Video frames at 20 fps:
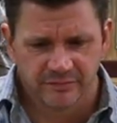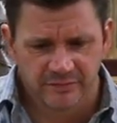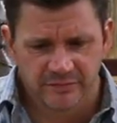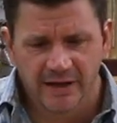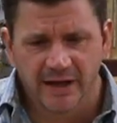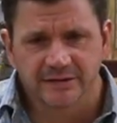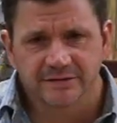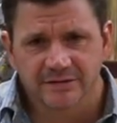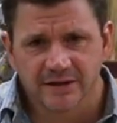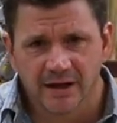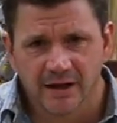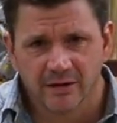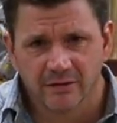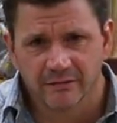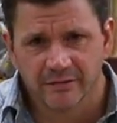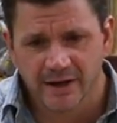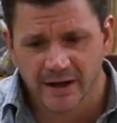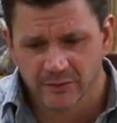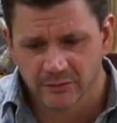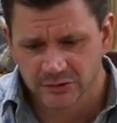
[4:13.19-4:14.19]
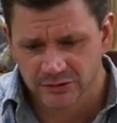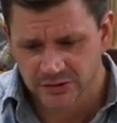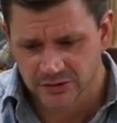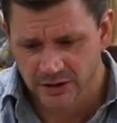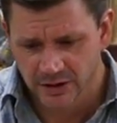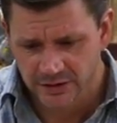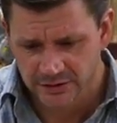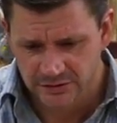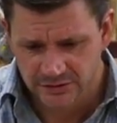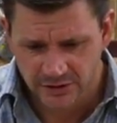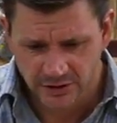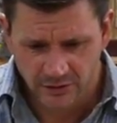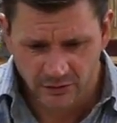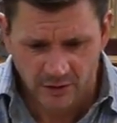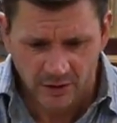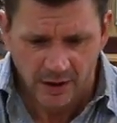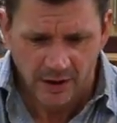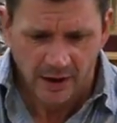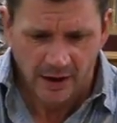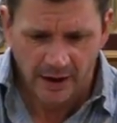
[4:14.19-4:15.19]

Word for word: that's how that was done. So